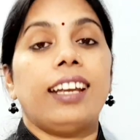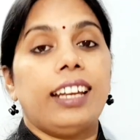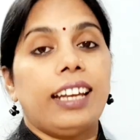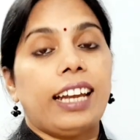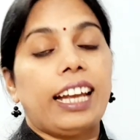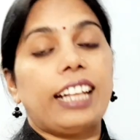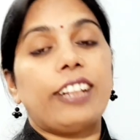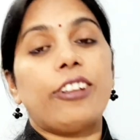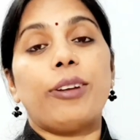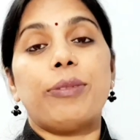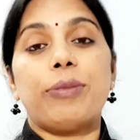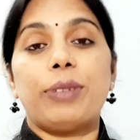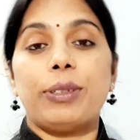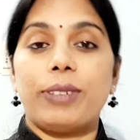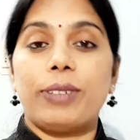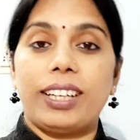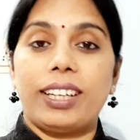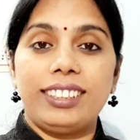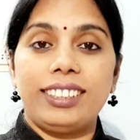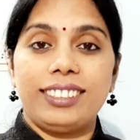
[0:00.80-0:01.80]
Hello
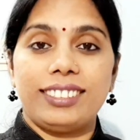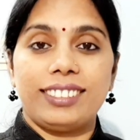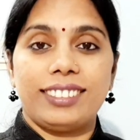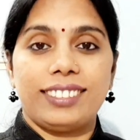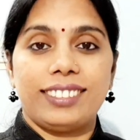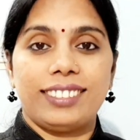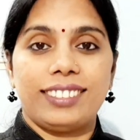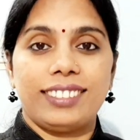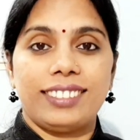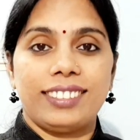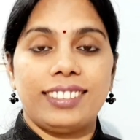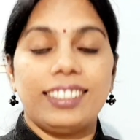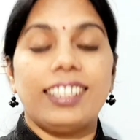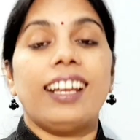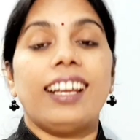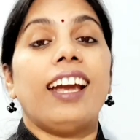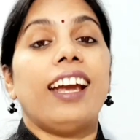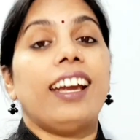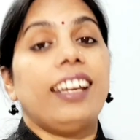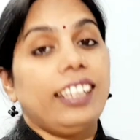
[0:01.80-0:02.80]
everyone.
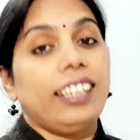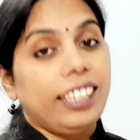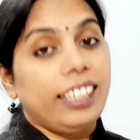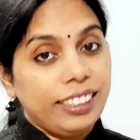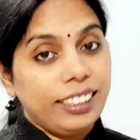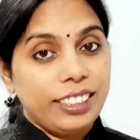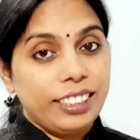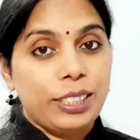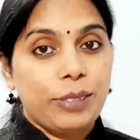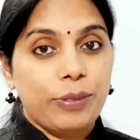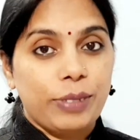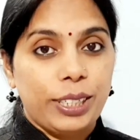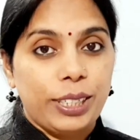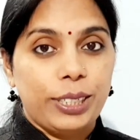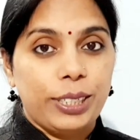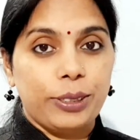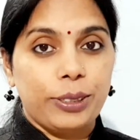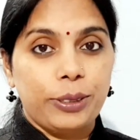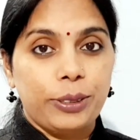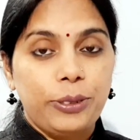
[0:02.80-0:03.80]
In this
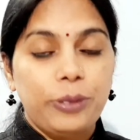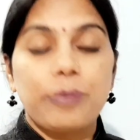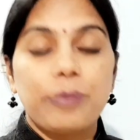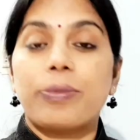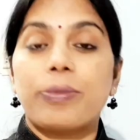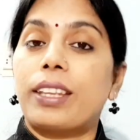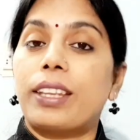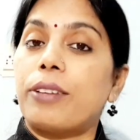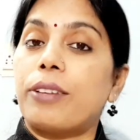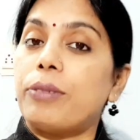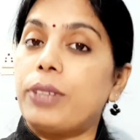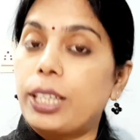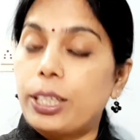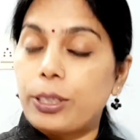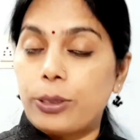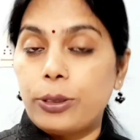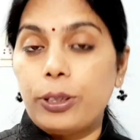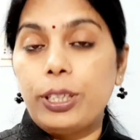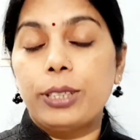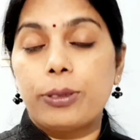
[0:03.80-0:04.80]
video, we are
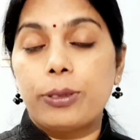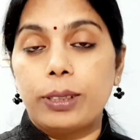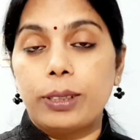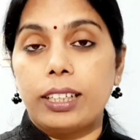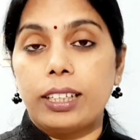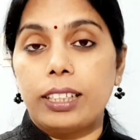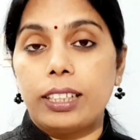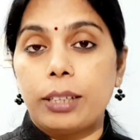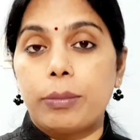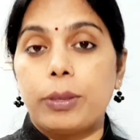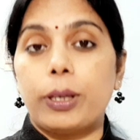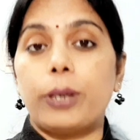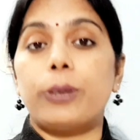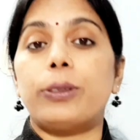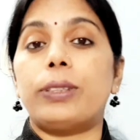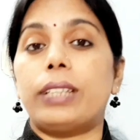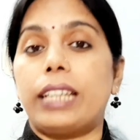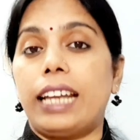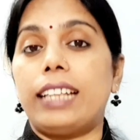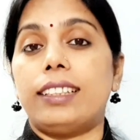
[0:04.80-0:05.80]
going to learn about
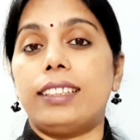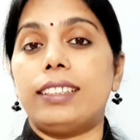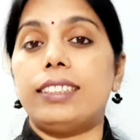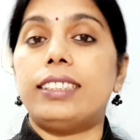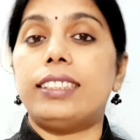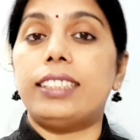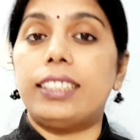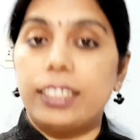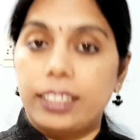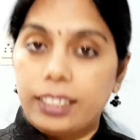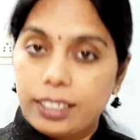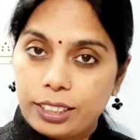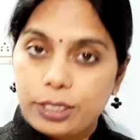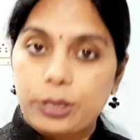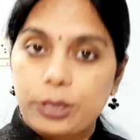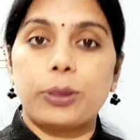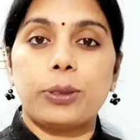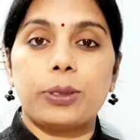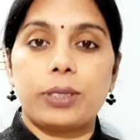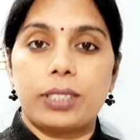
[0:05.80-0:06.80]
energy
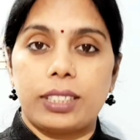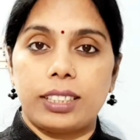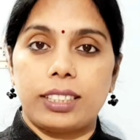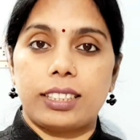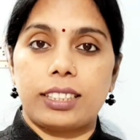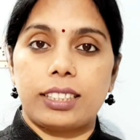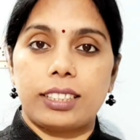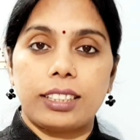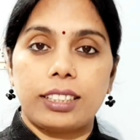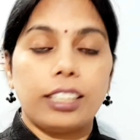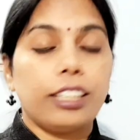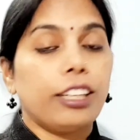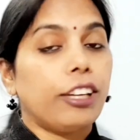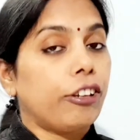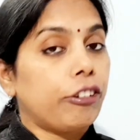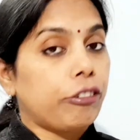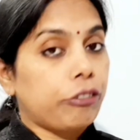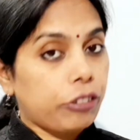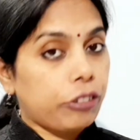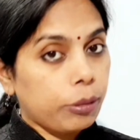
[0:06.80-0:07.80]
resources.
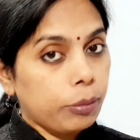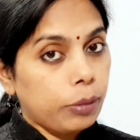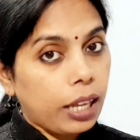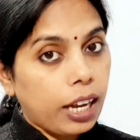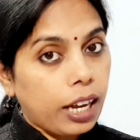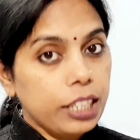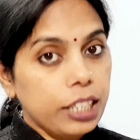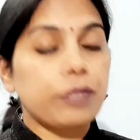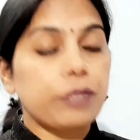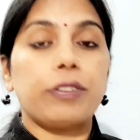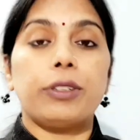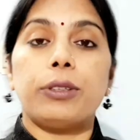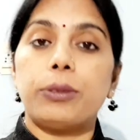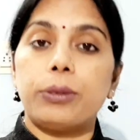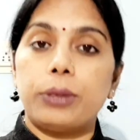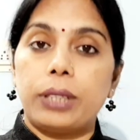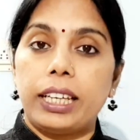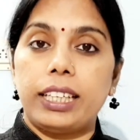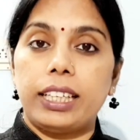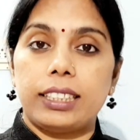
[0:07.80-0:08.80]
From last few
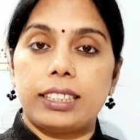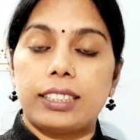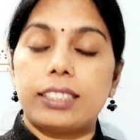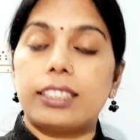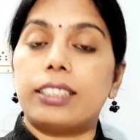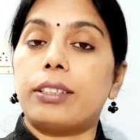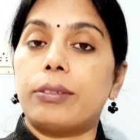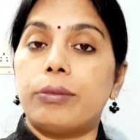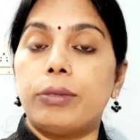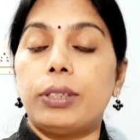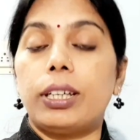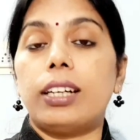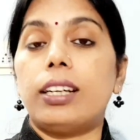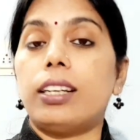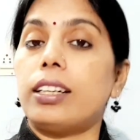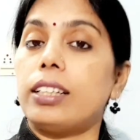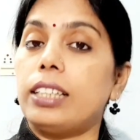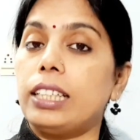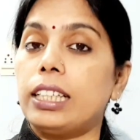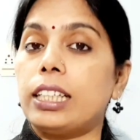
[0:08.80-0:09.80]
days, we are
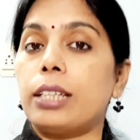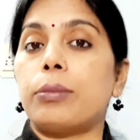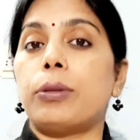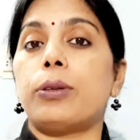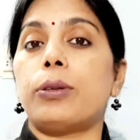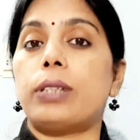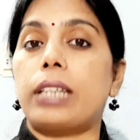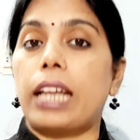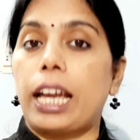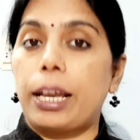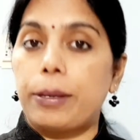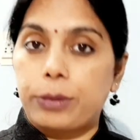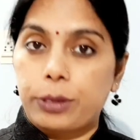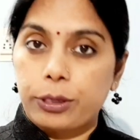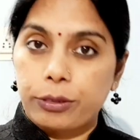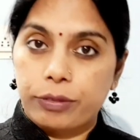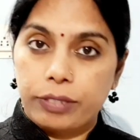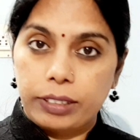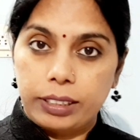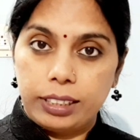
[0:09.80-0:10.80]
learning about types of
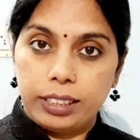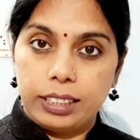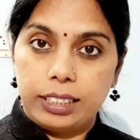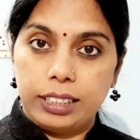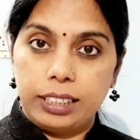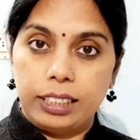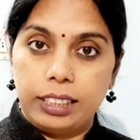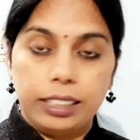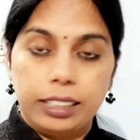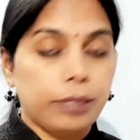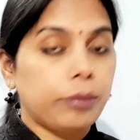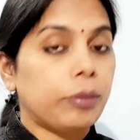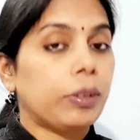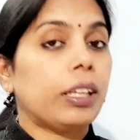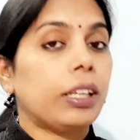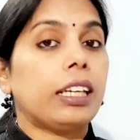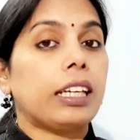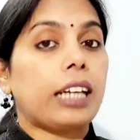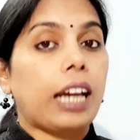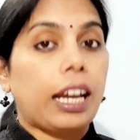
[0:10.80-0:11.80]
energy,
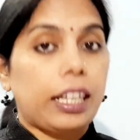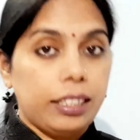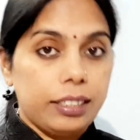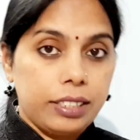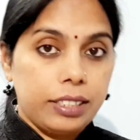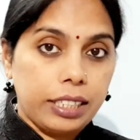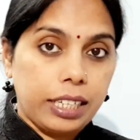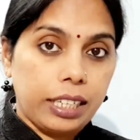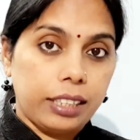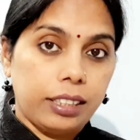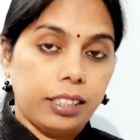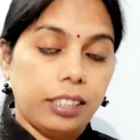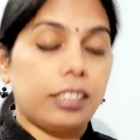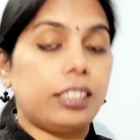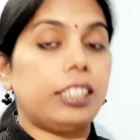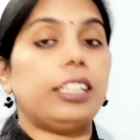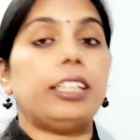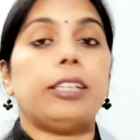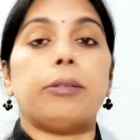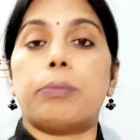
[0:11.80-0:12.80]
kinetic
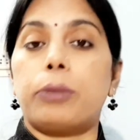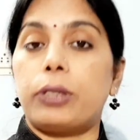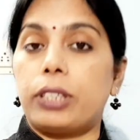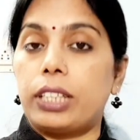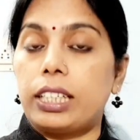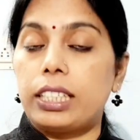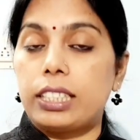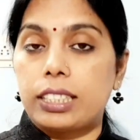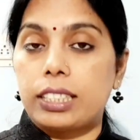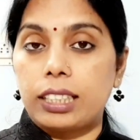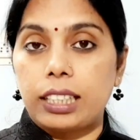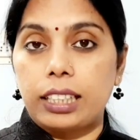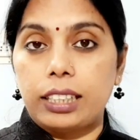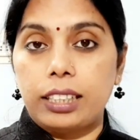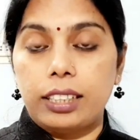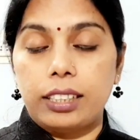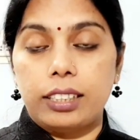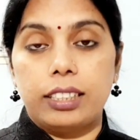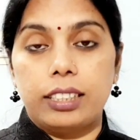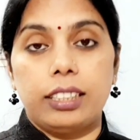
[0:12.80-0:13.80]
energy, potential
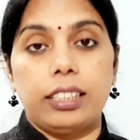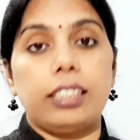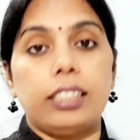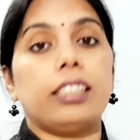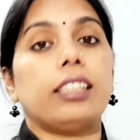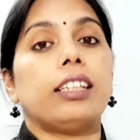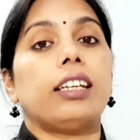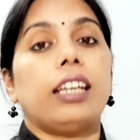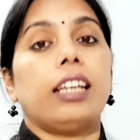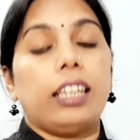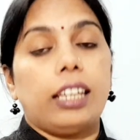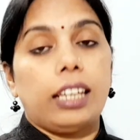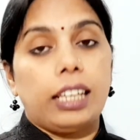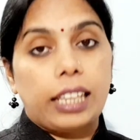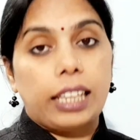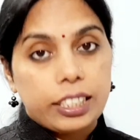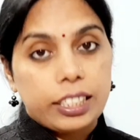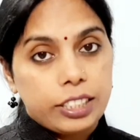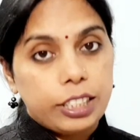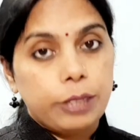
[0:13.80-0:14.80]
energy,
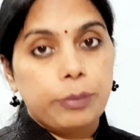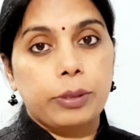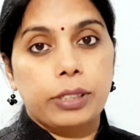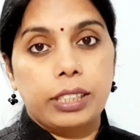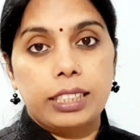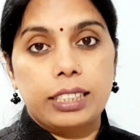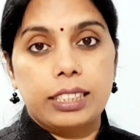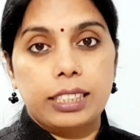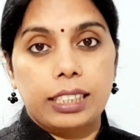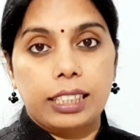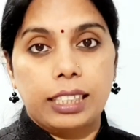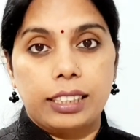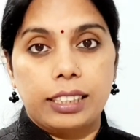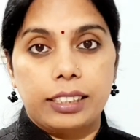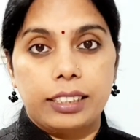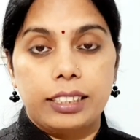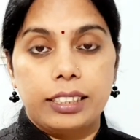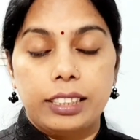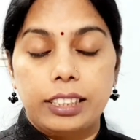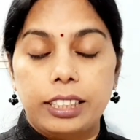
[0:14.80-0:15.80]
elastic potential
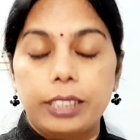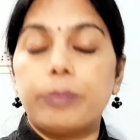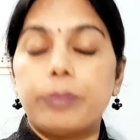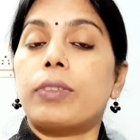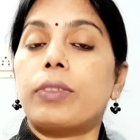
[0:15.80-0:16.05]
energy.